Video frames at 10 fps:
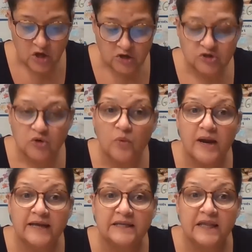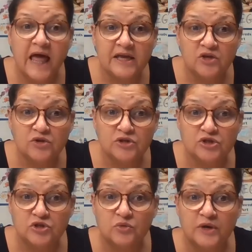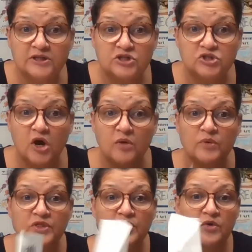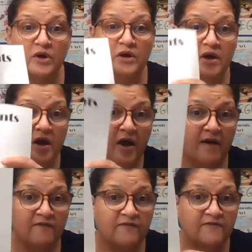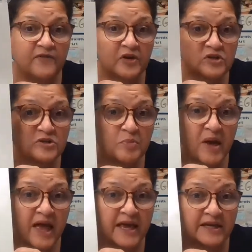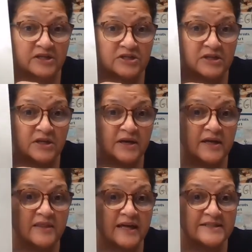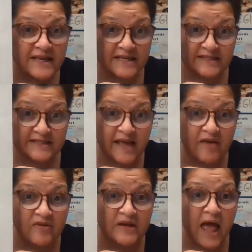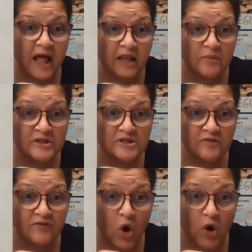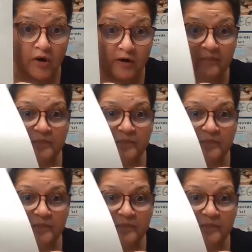So what I'd like you to do is start with your first page that says 7 elements of art.